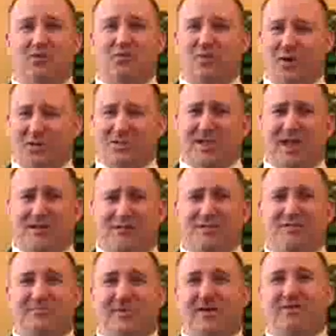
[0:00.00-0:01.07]
and what exactly
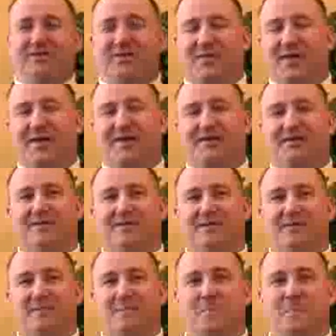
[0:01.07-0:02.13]
is involved in that?
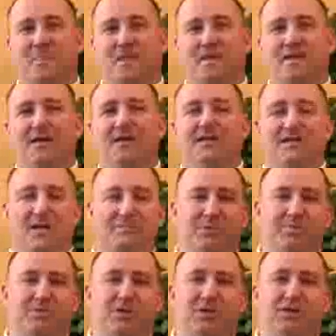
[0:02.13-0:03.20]

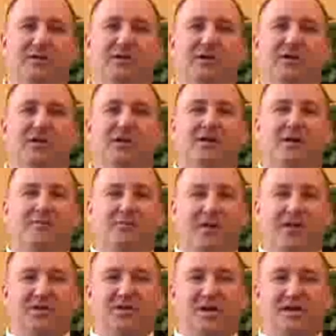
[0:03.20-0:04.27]
Simply put, a
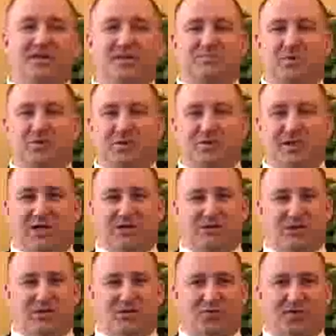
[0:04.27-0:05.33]
franchise is purchasing a
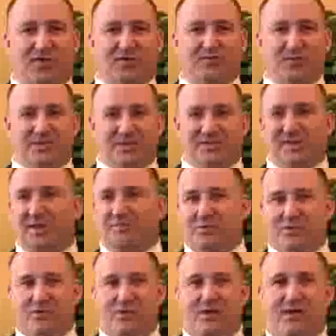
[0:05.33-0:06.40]
turnkey business
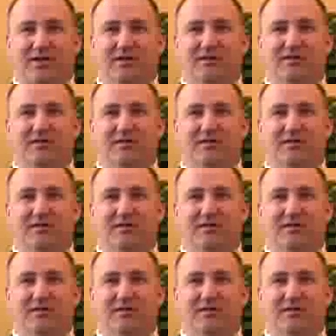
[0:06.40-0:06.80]
opportunity.